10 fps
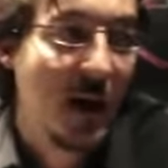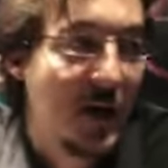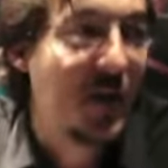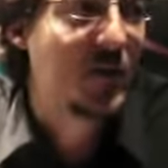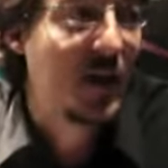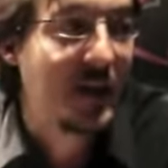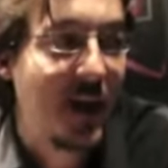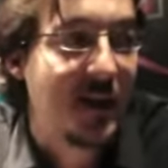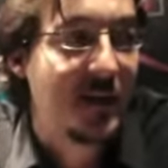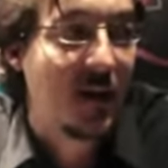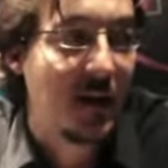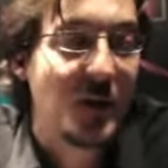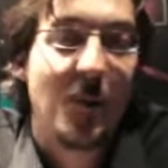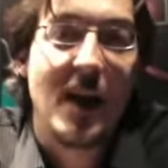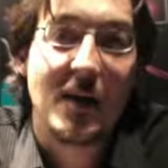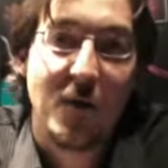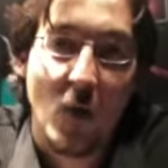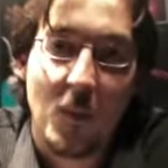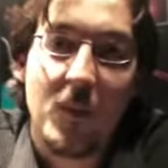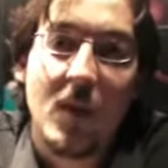DivX Connected is a
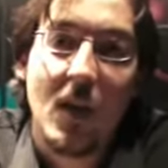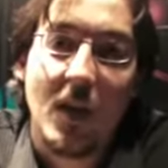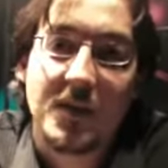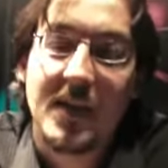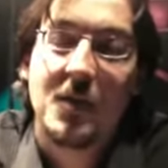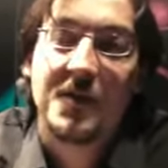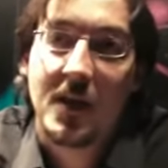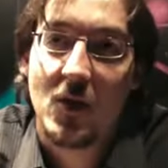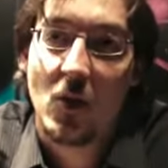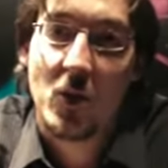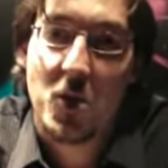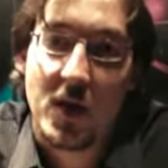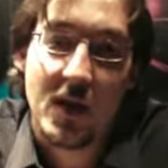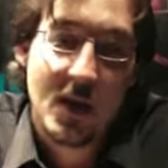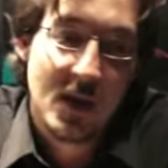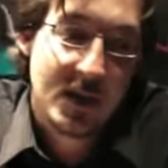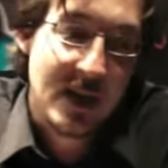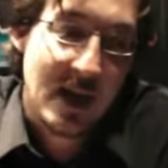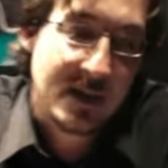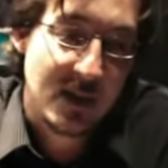platform, a set of technology
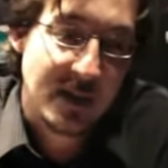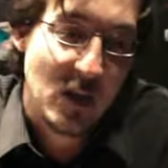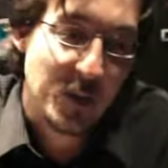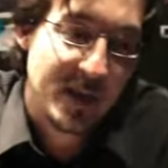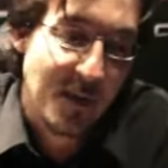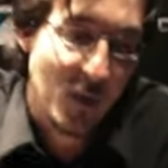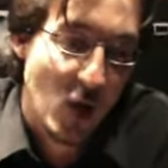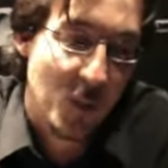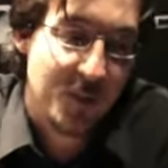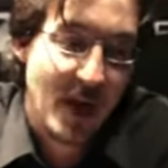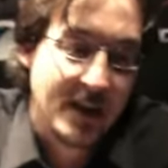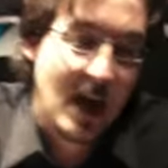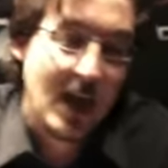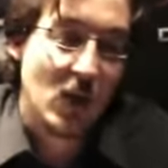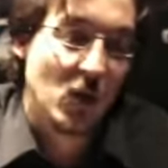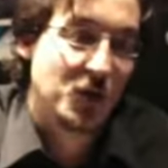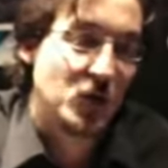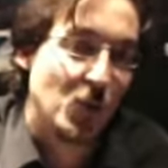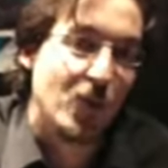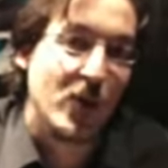that we developed that allows
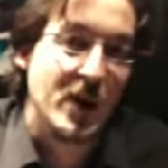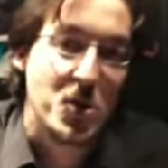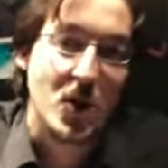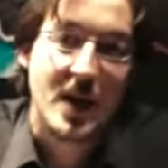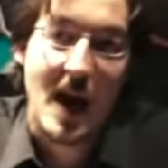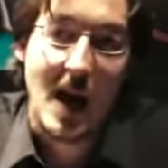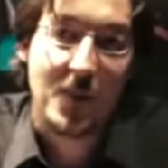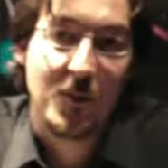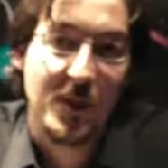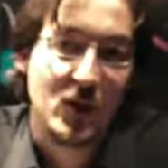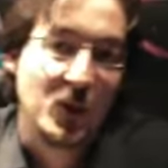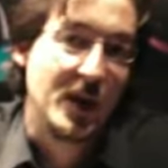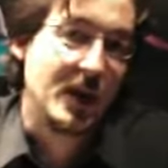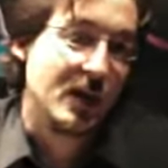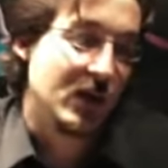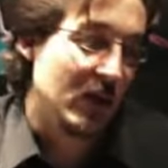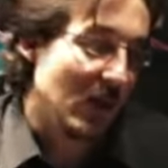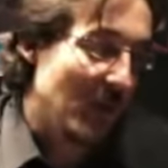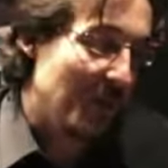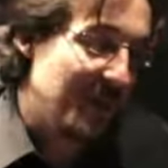to bridge the gap between
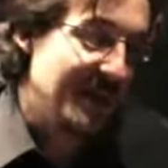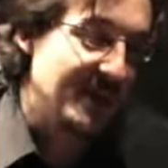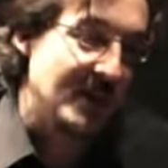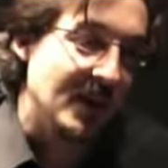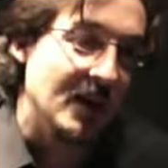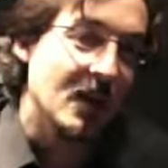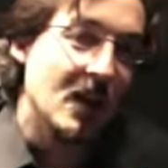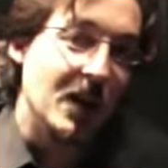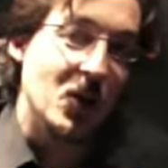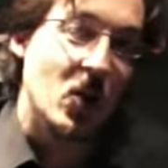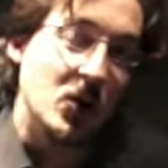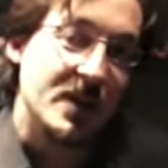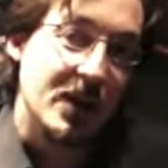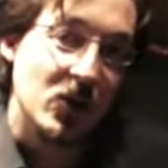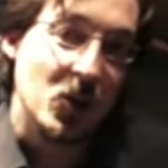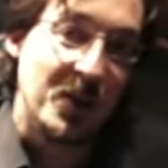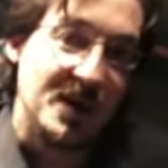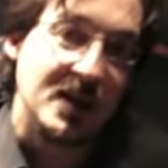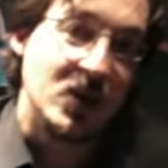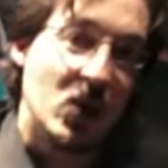the PC, the content on the
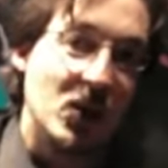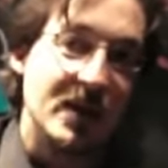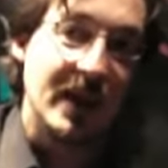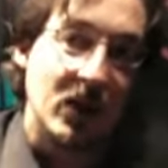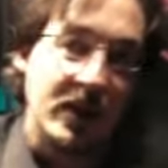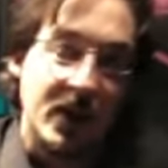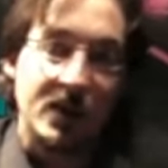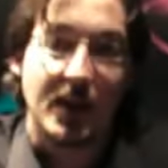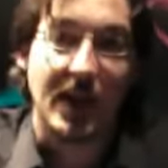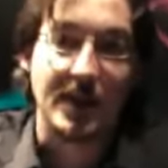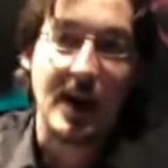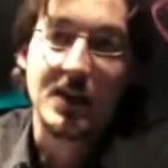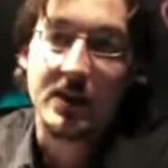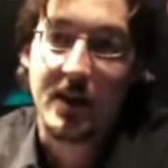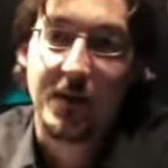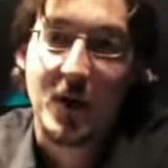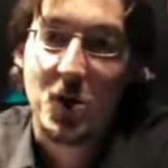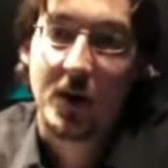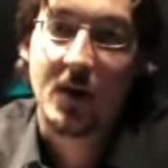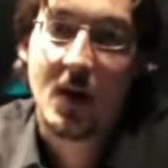PC, the content on the internet, and the television.